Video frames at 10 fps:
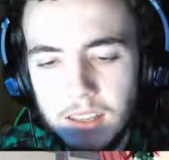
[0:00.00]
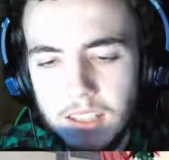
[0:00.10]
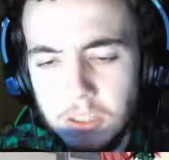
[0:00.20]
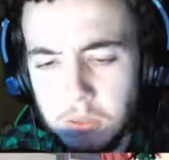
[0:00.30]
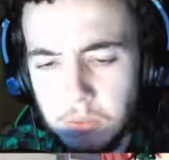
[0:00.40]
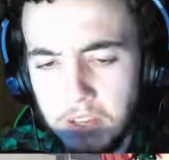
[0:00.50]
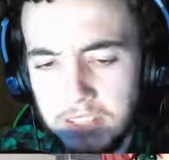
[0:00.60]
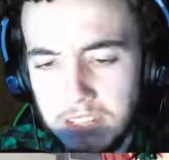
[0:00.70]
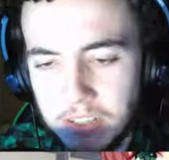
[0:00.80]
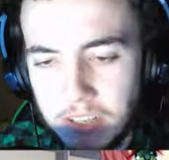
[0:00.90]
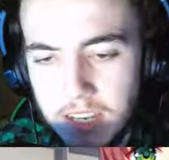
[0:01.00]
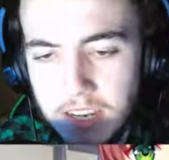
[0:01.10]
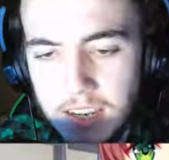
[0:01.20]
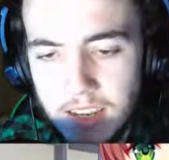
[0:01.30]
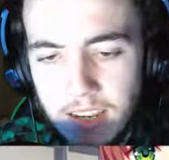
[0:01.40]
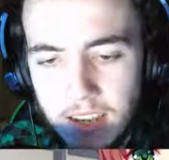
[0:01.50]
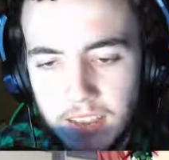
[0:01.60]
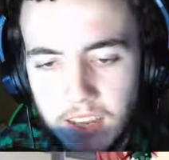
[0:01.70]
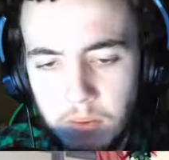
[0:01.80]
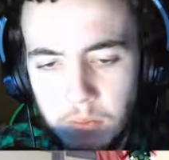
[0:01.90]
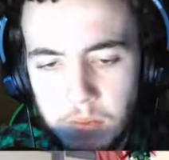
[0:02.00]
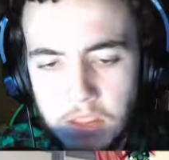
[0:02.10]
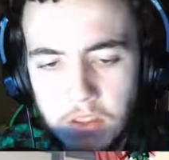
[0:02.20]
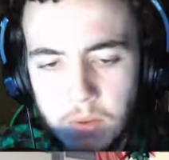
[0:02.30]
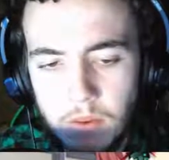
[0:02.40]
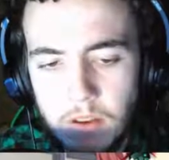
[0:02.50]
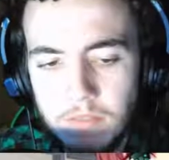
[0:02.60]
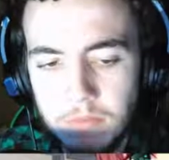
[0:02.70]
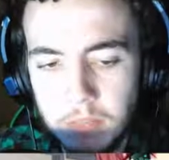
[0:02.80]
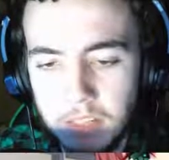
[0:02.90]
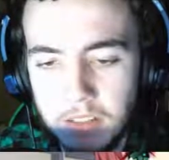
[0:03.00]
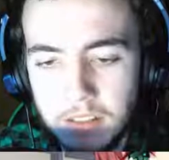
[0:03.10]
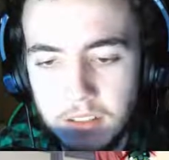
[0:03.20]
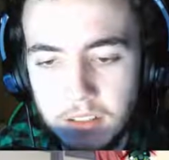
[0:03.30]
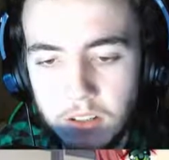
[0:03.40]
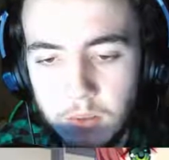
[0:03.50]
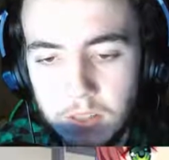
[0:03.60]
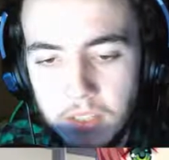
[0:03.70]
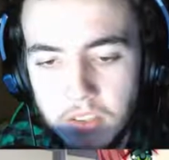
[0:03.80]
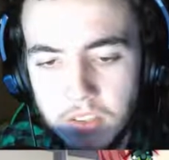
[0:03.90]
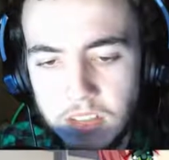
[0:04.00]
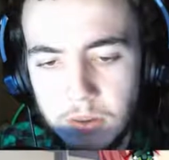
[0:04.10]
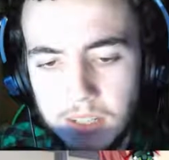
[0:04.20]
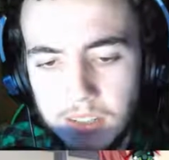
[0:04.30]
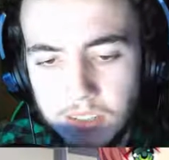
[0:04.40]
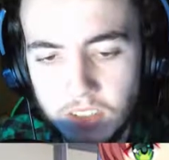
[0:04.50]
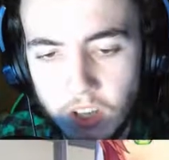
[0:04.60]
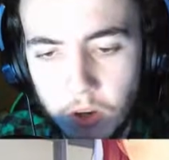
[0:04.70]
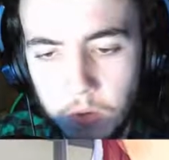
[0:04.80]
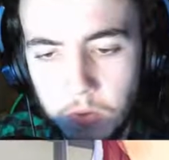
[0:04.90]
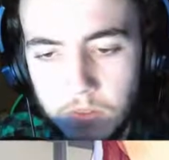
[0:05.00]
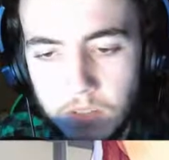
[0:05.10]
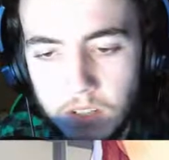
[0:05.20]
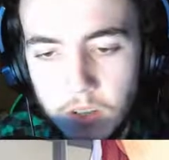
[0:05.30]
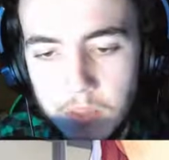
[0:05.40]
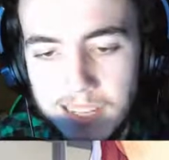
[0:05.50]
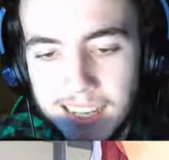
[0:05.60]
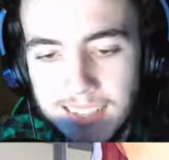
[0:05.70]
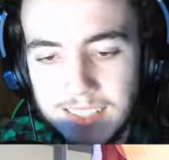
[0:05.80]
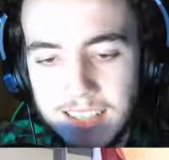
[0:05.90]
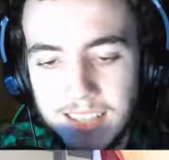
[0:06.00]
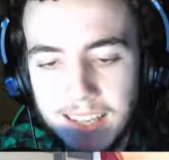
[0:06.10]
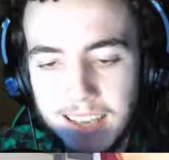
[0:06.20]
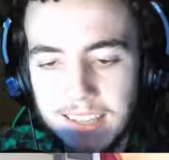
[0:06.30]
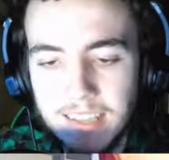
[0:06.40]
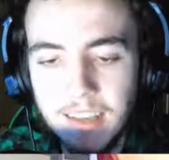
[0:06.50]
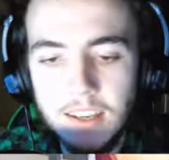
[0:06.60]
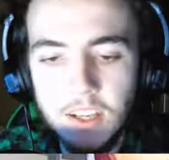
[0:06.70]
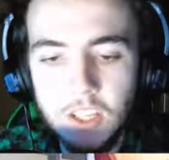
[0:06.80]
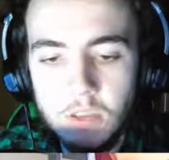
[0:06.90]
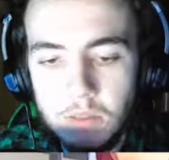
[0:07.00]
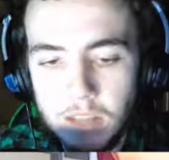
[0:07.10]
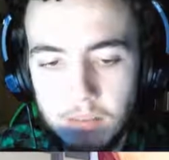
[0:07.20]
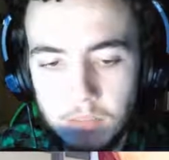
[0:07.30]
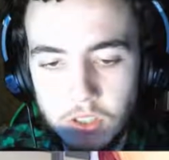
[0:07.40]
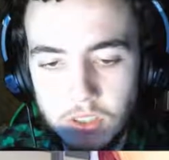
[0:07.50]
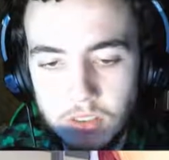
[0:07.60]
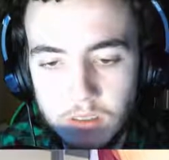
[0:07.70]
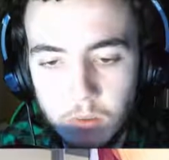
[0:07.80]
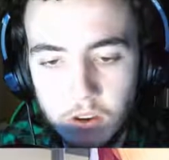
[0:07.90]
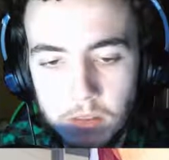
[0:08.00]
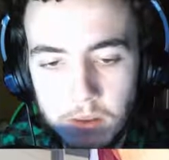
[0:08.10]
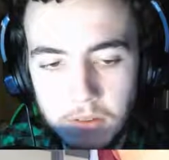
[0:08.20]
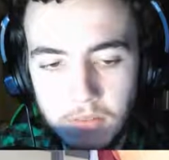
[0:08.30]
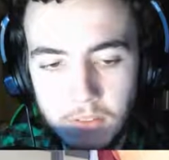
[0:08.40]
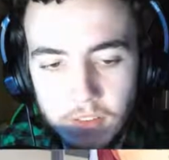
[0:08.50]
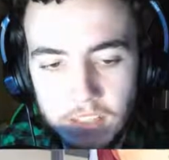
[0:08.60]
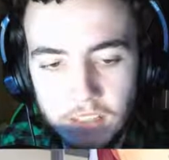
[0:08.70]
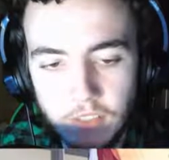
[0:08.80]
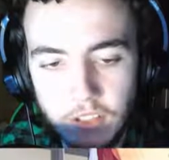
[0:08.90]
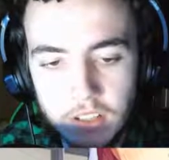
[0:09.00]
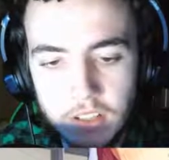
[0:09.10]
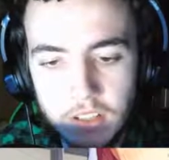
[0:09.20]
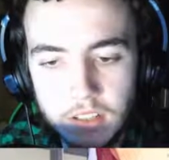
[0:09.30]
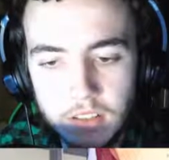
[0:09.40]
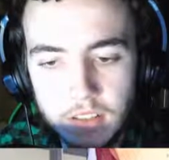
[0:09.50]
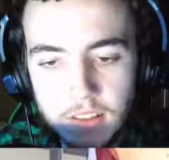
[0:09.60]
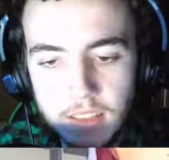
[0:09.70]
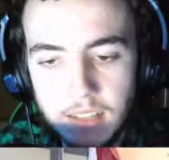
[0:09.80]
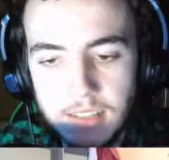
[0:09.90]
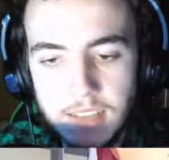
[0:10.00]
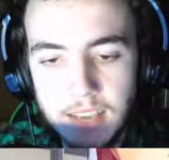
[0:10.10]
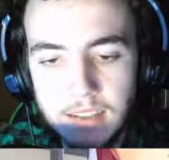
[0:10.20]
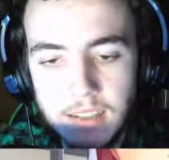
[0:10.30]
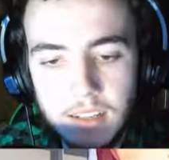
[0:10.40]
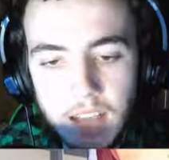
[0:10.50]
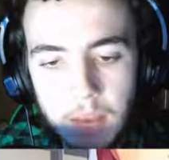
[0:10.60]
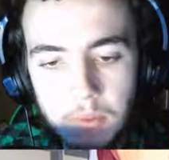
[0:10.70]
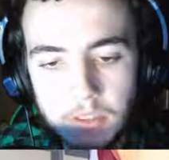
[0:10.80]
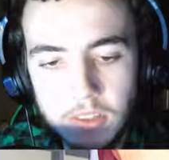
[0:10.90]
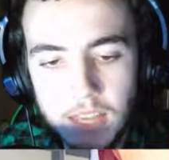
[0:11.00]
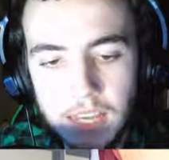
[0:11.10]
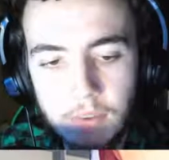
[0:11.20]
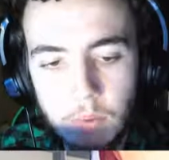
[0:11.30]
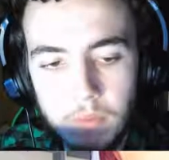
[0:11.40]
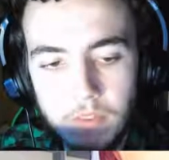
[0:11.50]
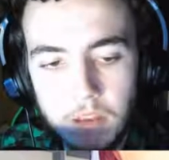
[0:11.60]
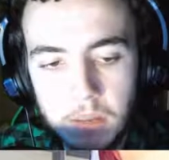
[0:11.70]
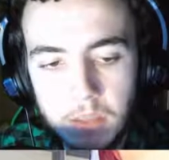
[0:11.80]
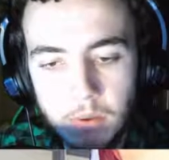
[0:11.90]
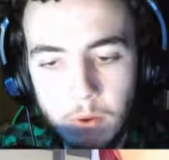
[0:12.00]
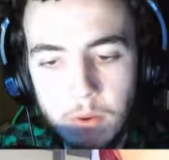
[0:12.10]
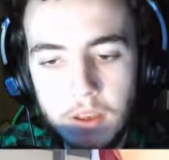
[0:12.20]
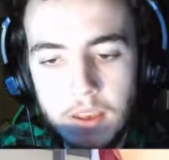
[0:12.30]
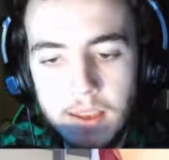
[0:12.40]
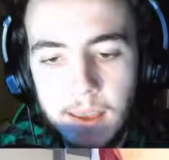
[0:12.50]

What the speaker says: That's a surprise, Natsuki. I think it would be the other way around for me. Well, that's just how it is, so... Well, I guess in that case, you won't have much to worry about for the festival. That said, I want to thank everyone for coming through.